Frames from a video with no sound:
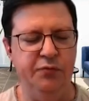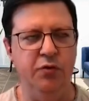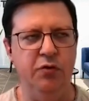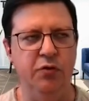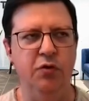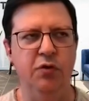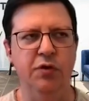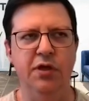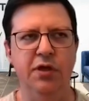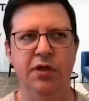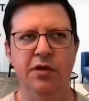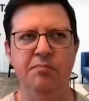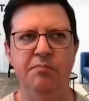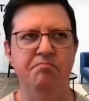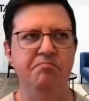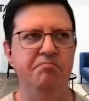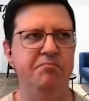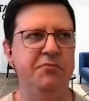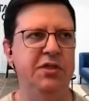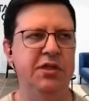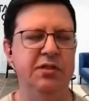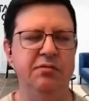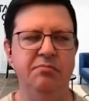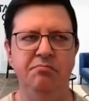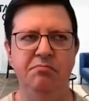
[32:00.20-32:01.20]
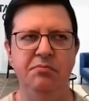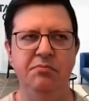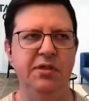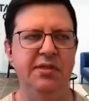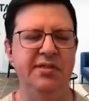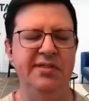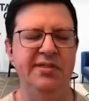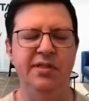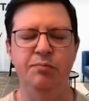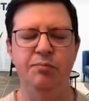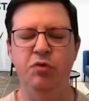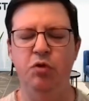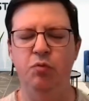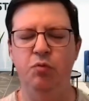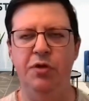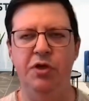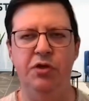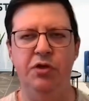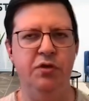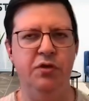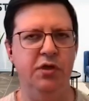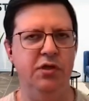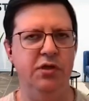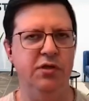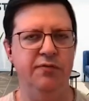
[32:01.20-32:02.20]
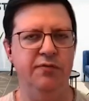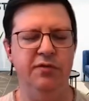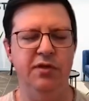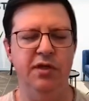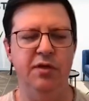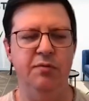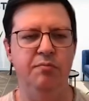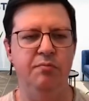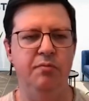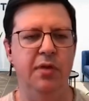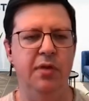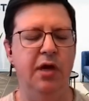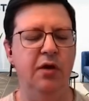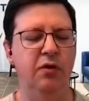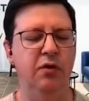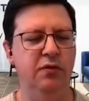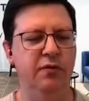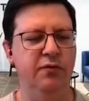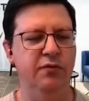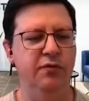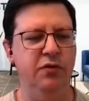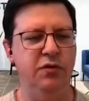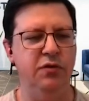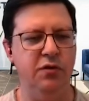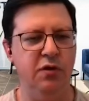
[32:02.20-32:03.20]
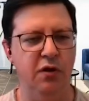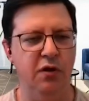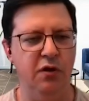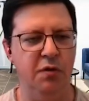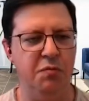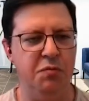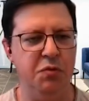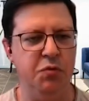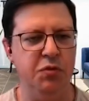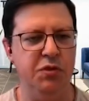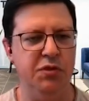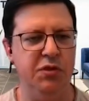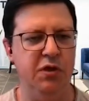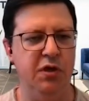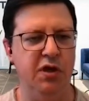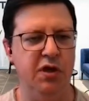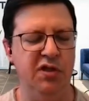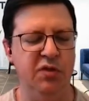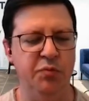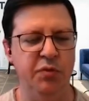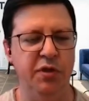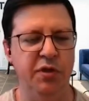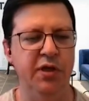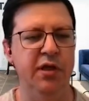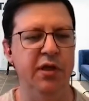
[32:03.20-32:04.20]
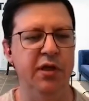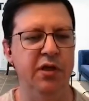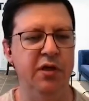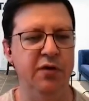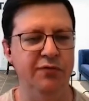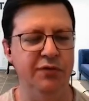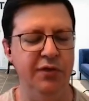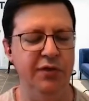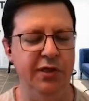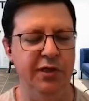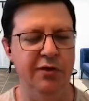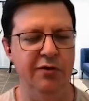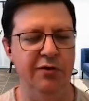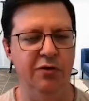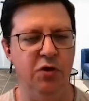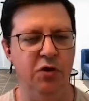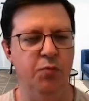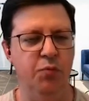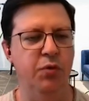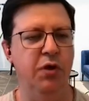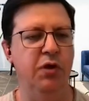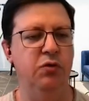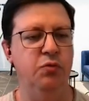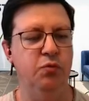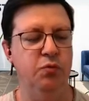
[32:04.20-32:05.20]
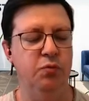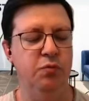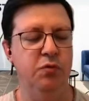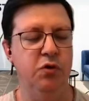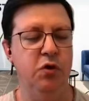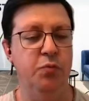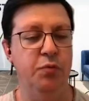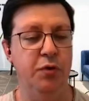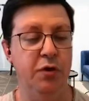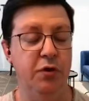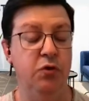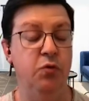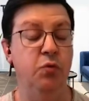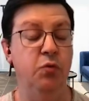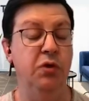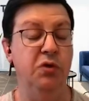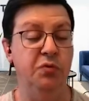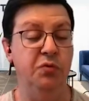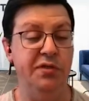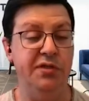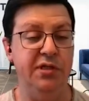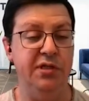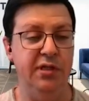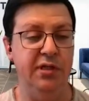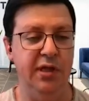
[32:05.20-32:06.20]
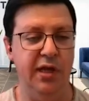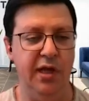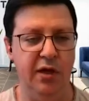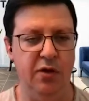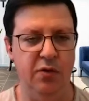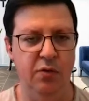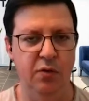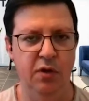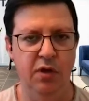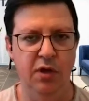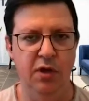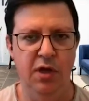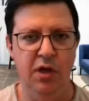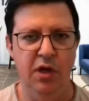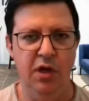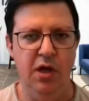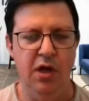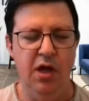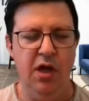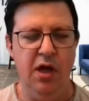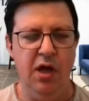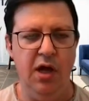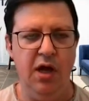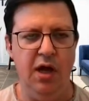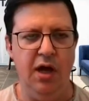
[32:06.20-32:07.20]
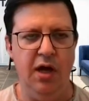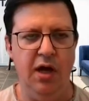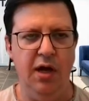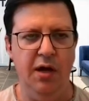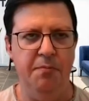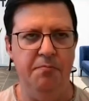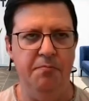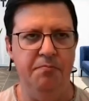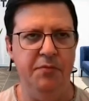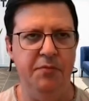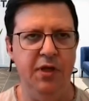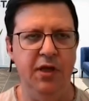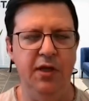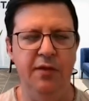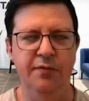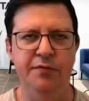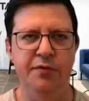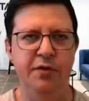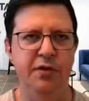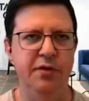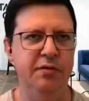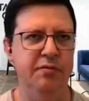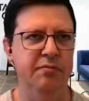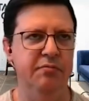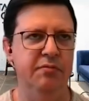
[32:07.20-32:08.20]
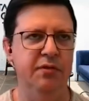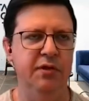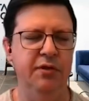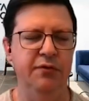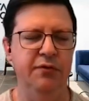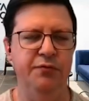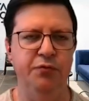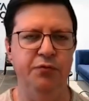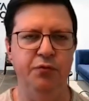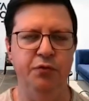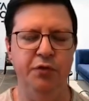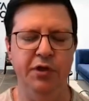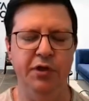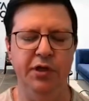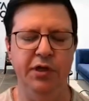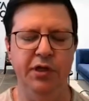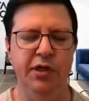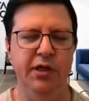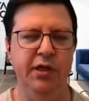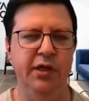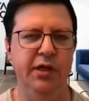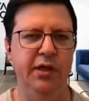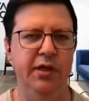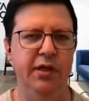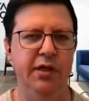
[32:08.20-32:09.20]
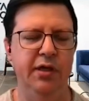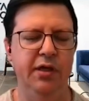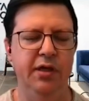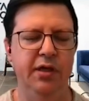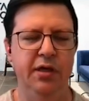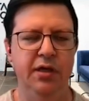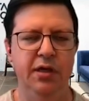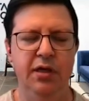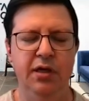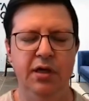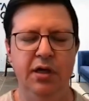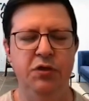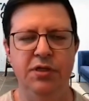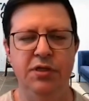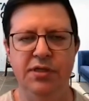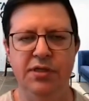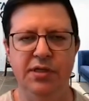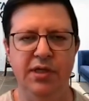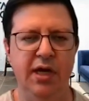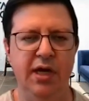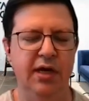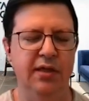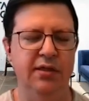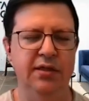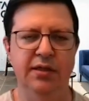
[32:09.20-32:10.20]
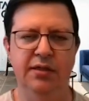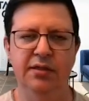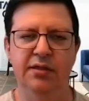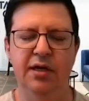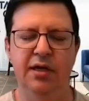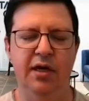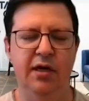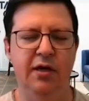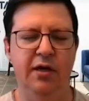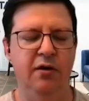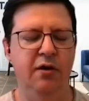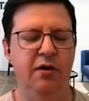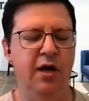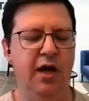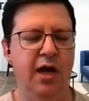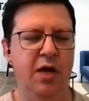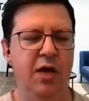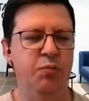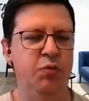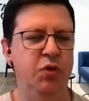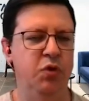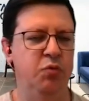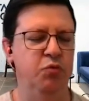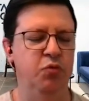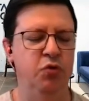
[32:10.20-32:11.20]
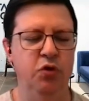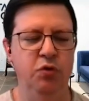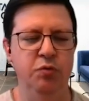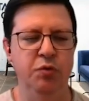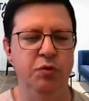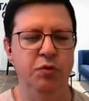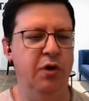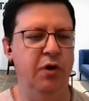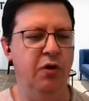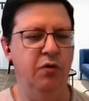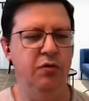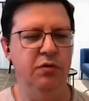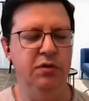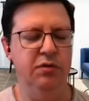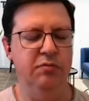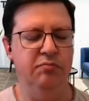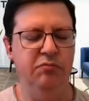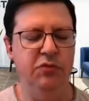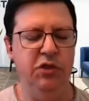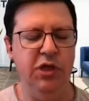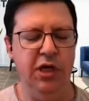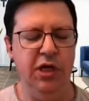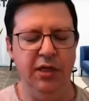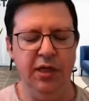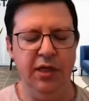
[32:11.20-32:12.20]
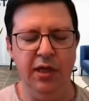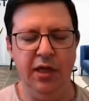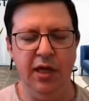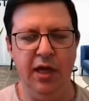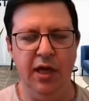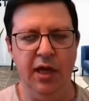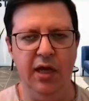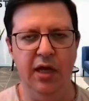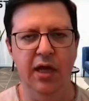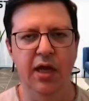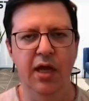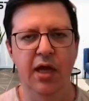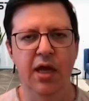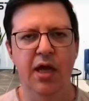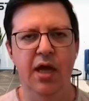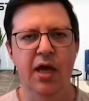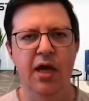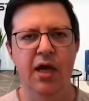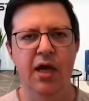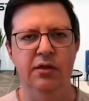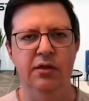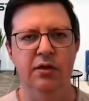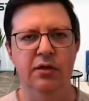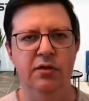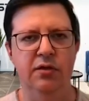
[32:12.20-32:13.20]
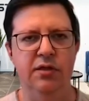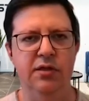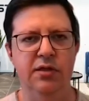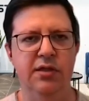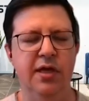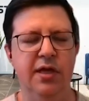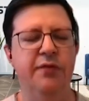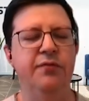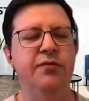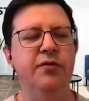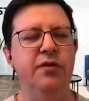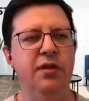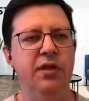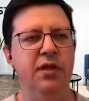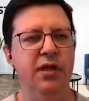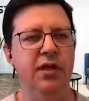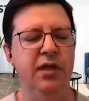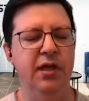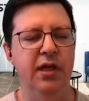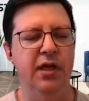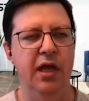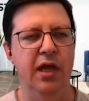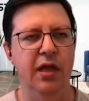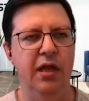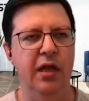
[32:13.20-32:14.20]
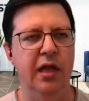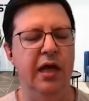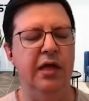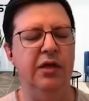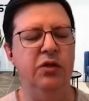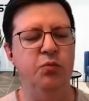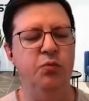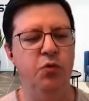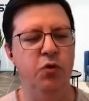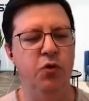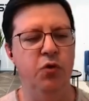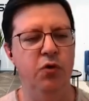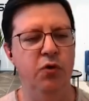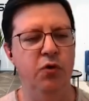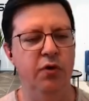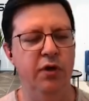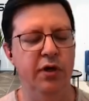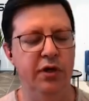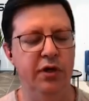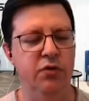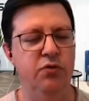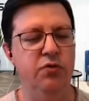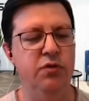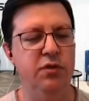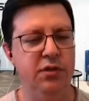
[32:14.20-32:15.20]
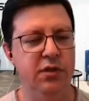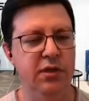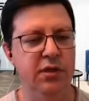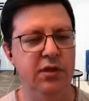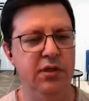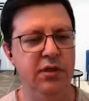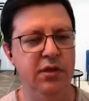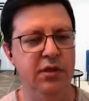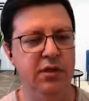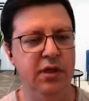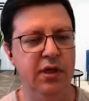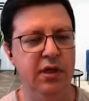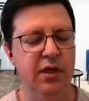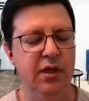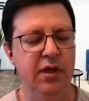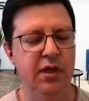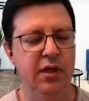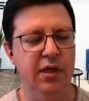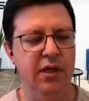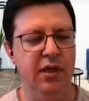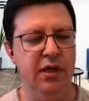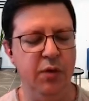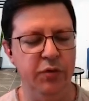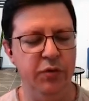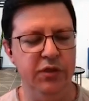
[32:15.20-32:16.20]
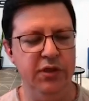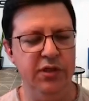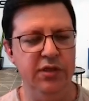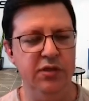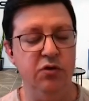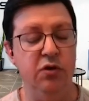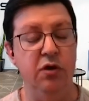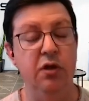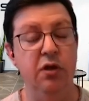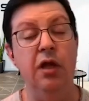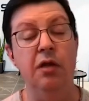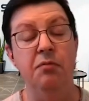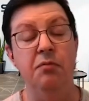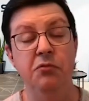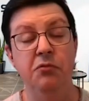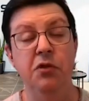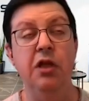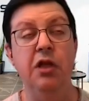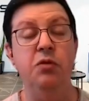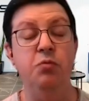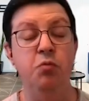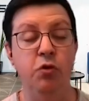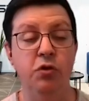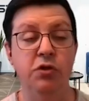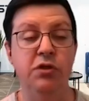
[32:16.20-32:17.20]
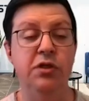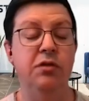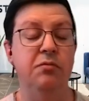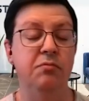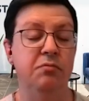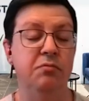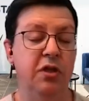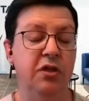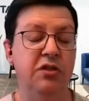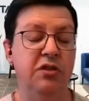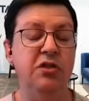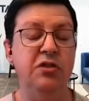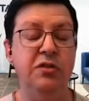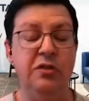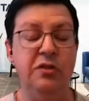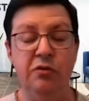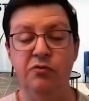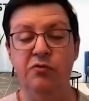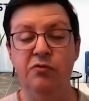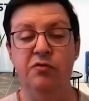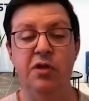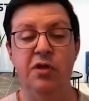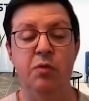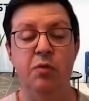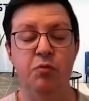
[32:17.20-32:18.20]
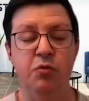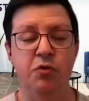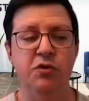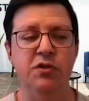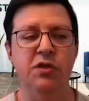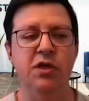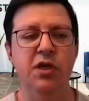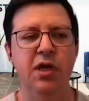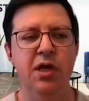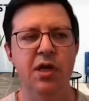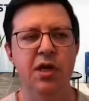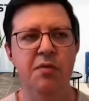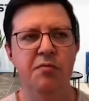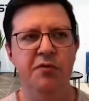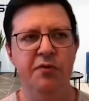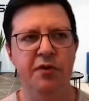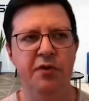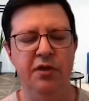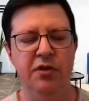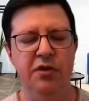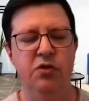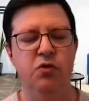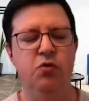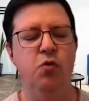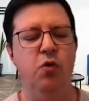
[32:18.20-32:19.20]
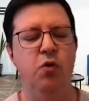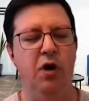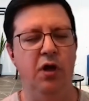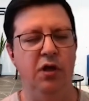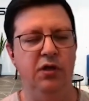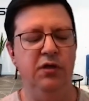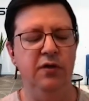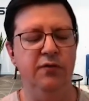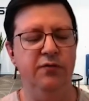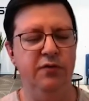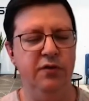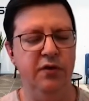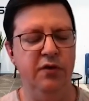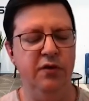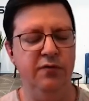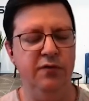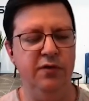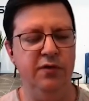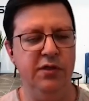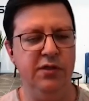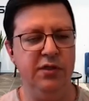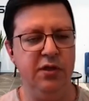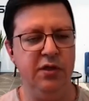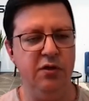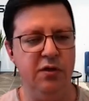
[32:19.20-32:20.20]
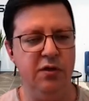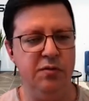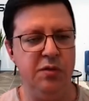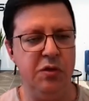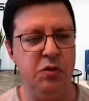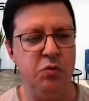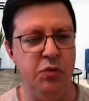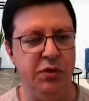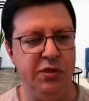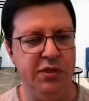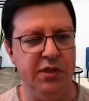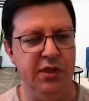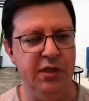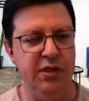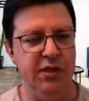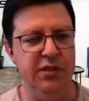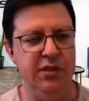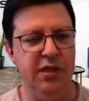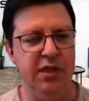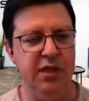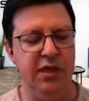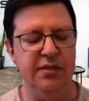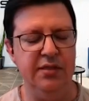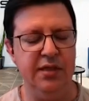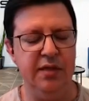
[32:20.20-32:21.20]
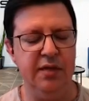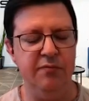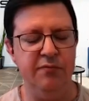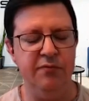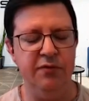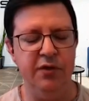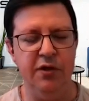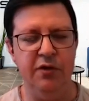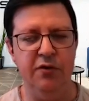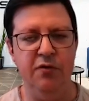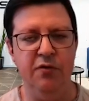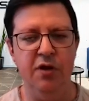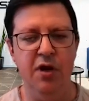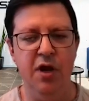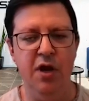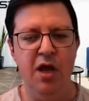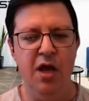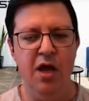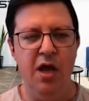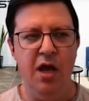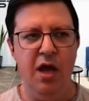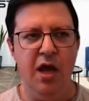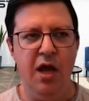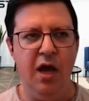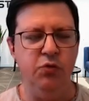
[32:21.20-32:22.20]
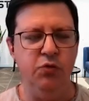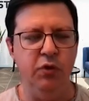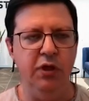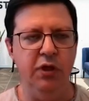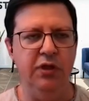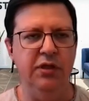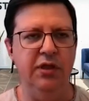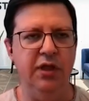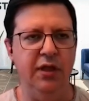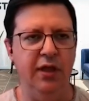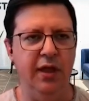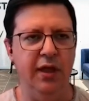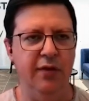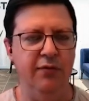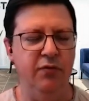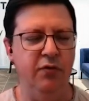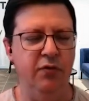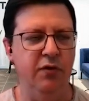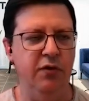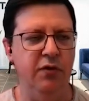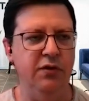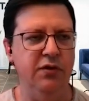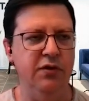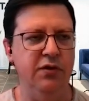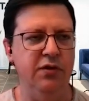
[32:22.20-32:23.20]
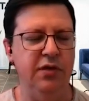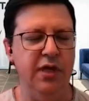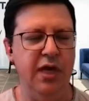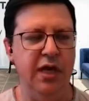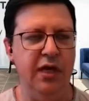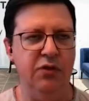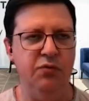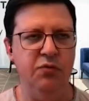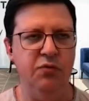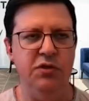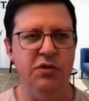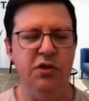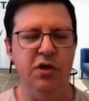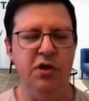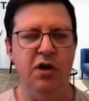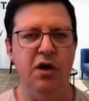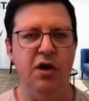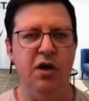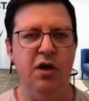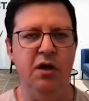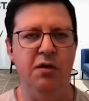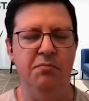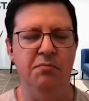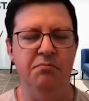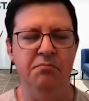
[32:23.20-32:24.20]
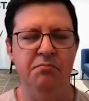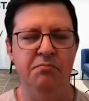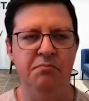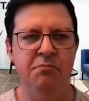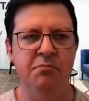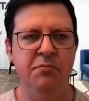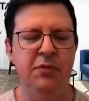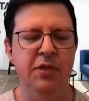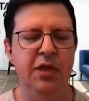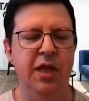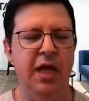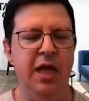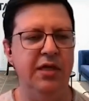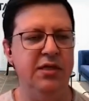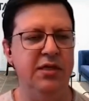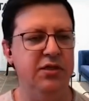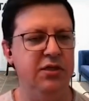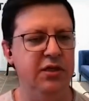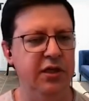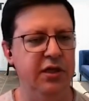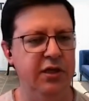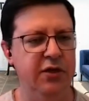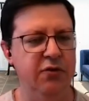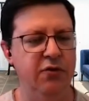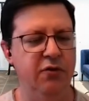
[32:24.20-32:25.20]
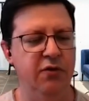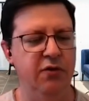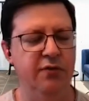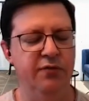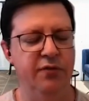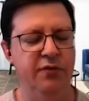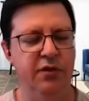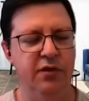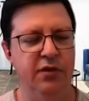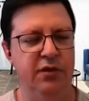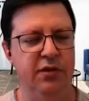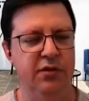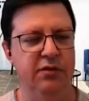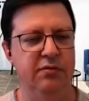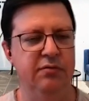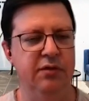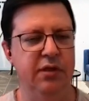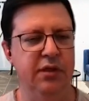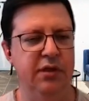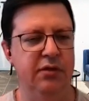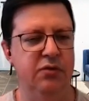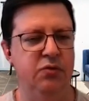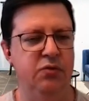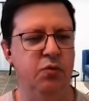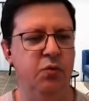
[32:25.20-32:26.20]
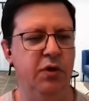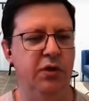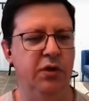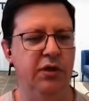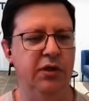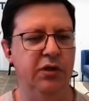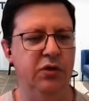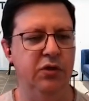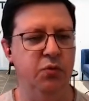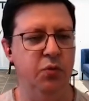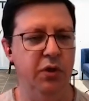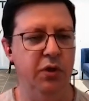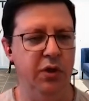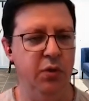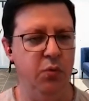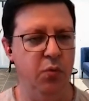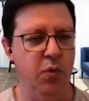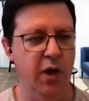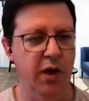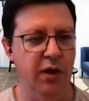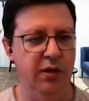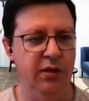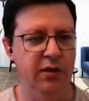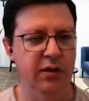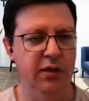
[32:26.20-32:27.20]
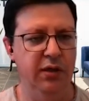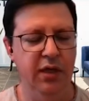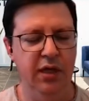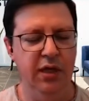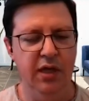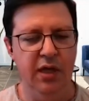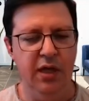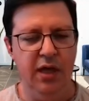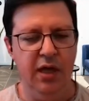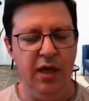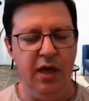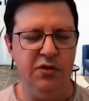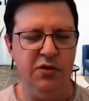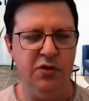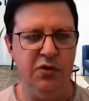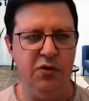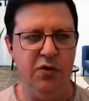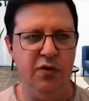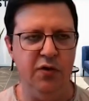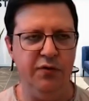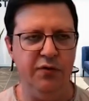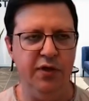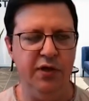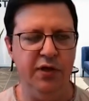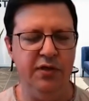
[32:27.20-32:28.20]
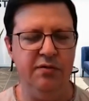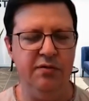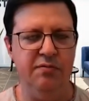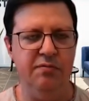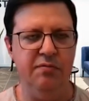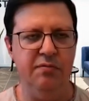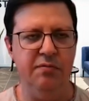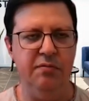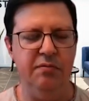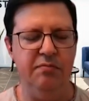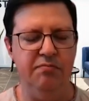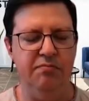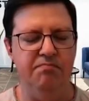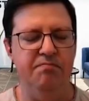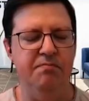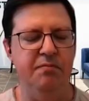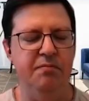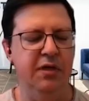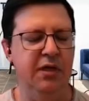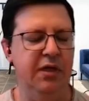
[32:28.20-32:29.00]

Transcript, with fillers: if we're looking just the simple metrics of the amount of new startups we saw at the beginning of the year compared, compared to what we see now, uh, even if we put aside the entire hype and boom around Gen AI, there's definitely a lot more interesting uh, companies, or a lot, not more, not just the numbers. I think it's quality of, of startups we're seeing this time of the year. It's really the levels that we saw last year, even uh, 2021. So I think uh,